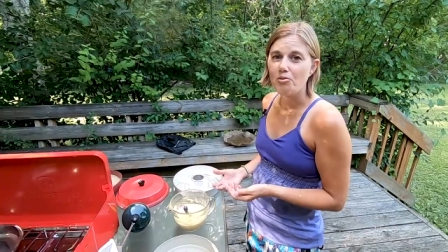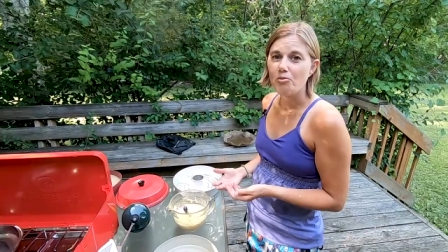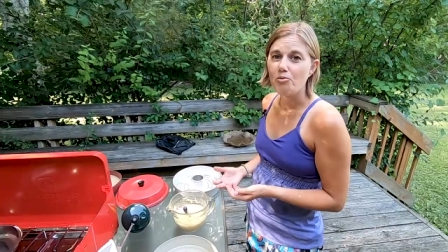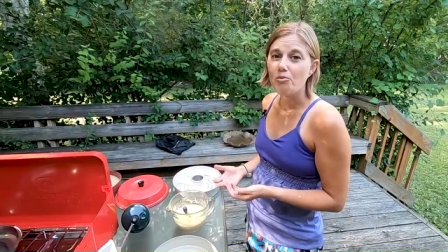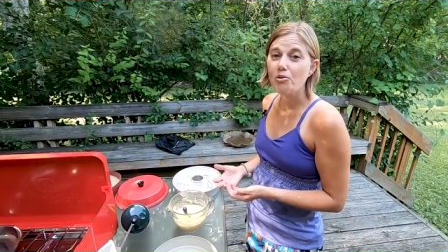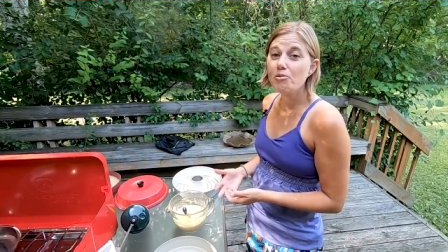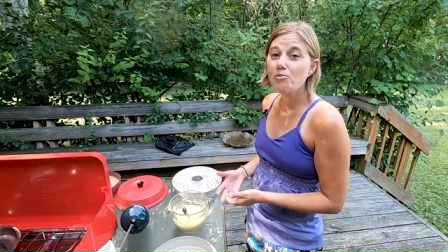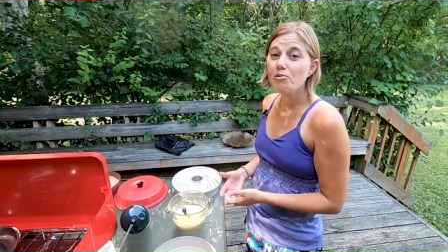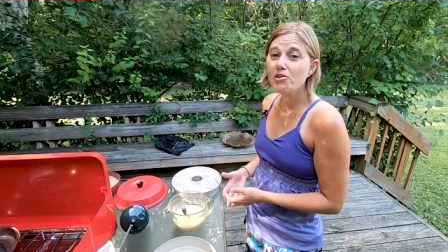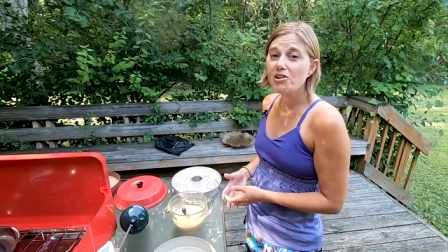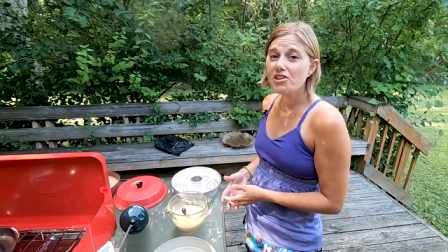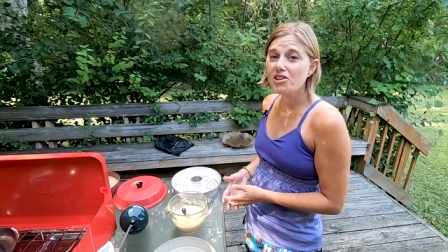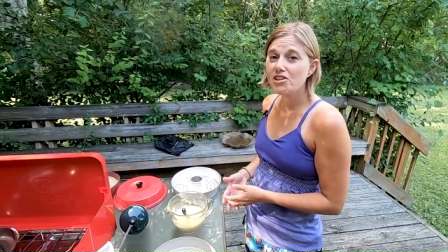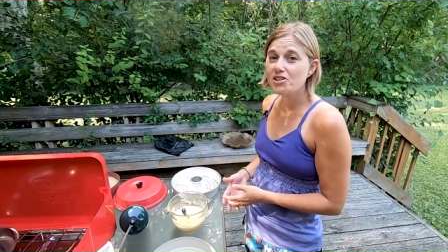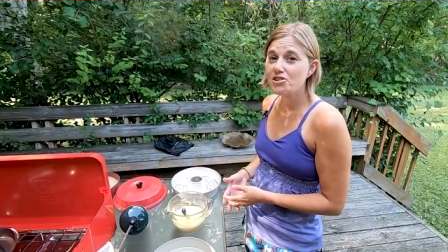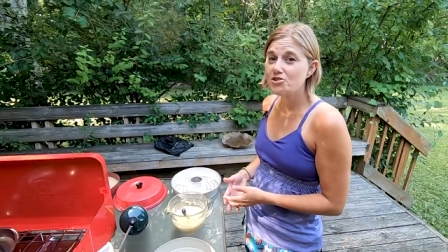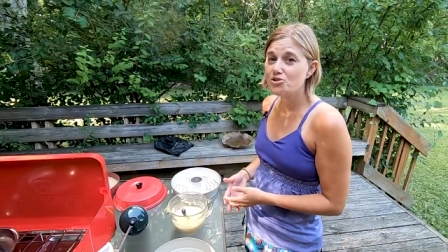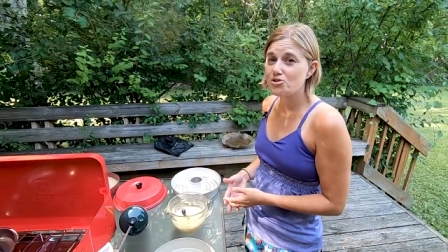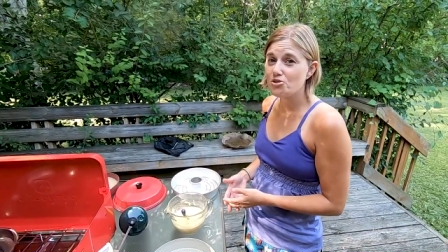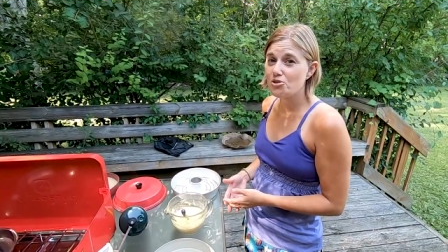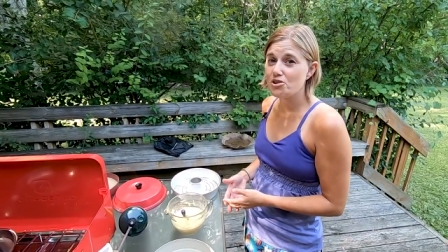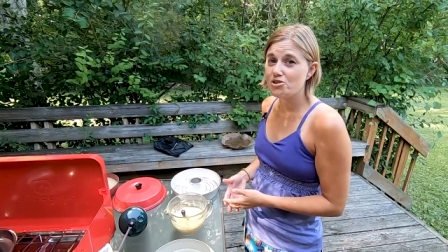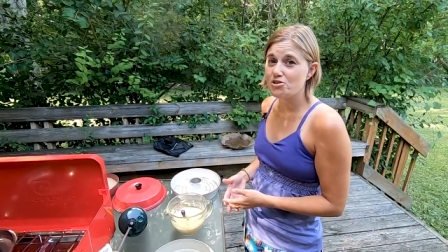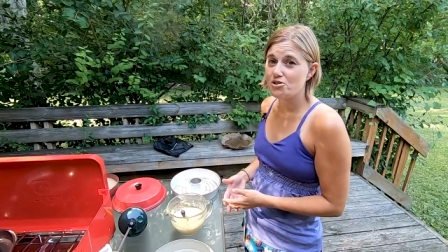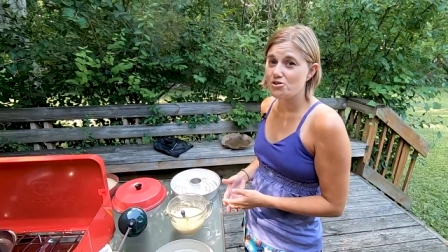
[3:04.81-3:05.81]
We really
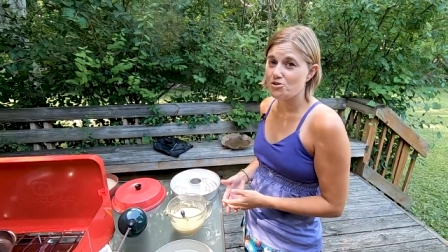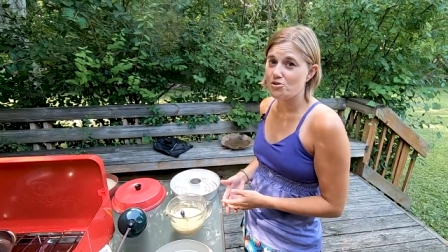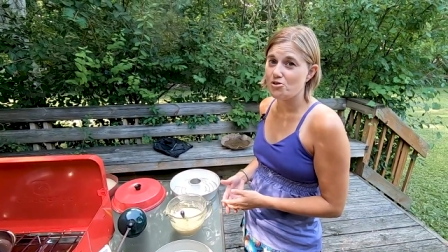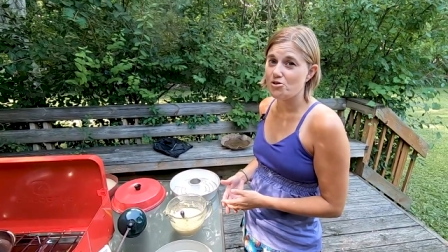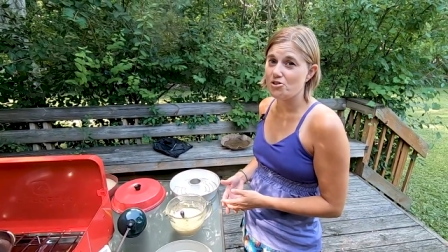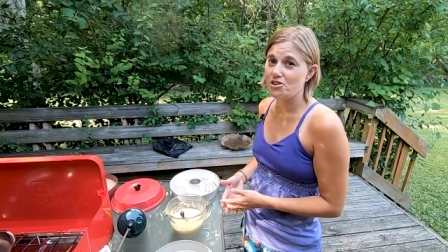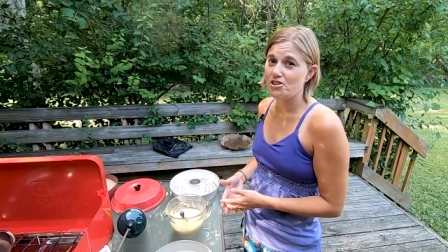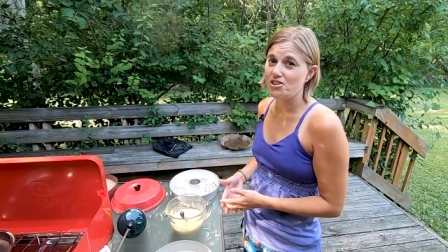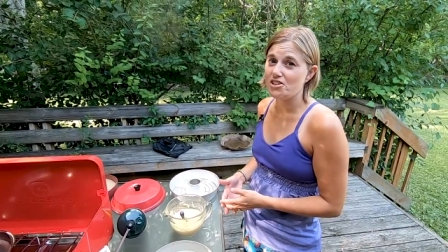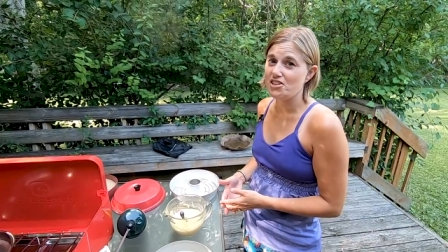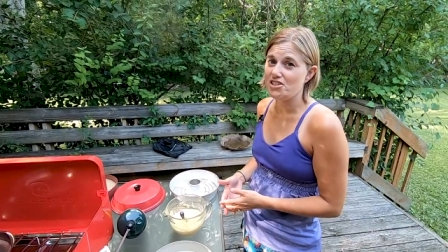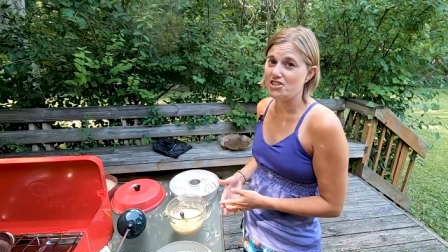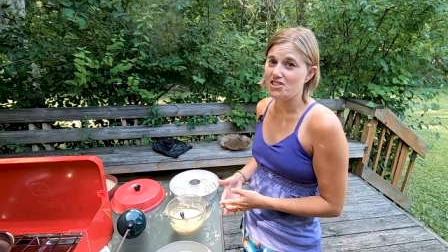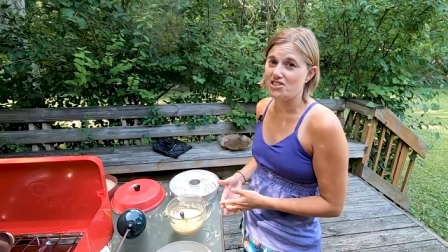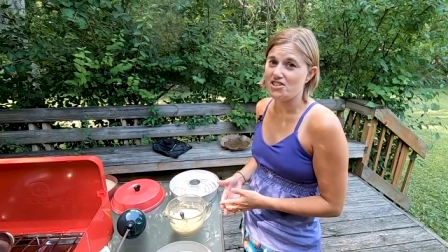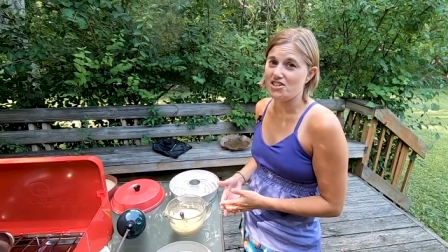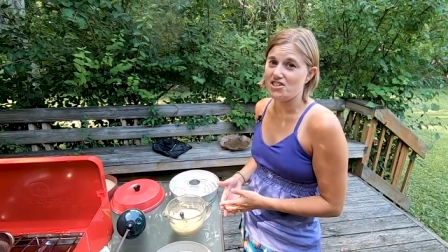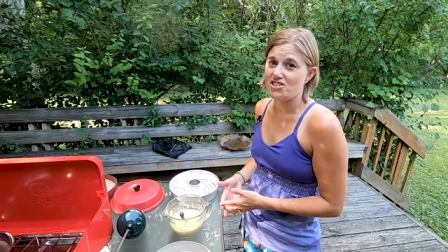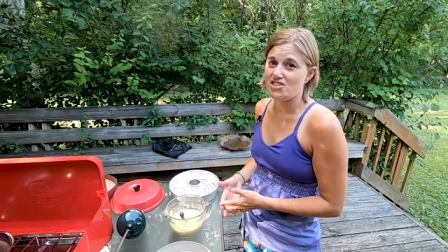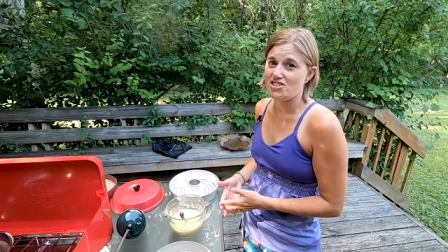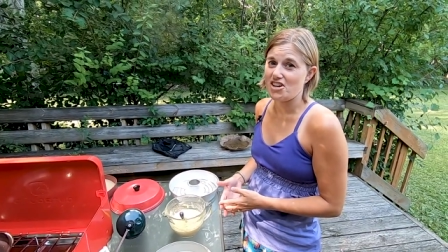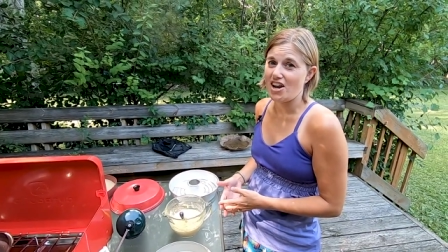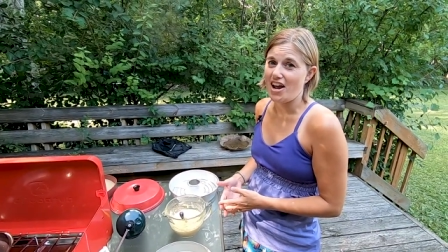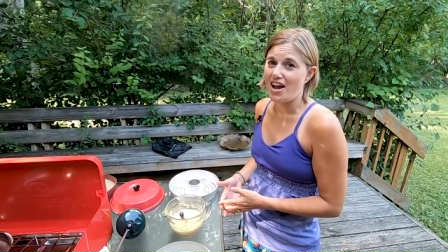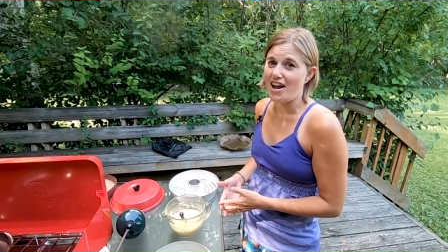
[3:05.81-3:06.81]
enjoyed the tortellini
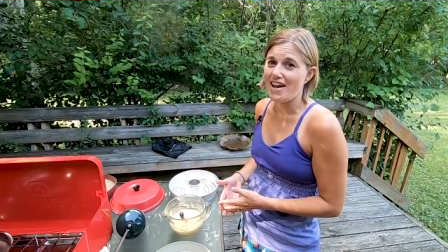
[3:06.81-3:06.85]
dish.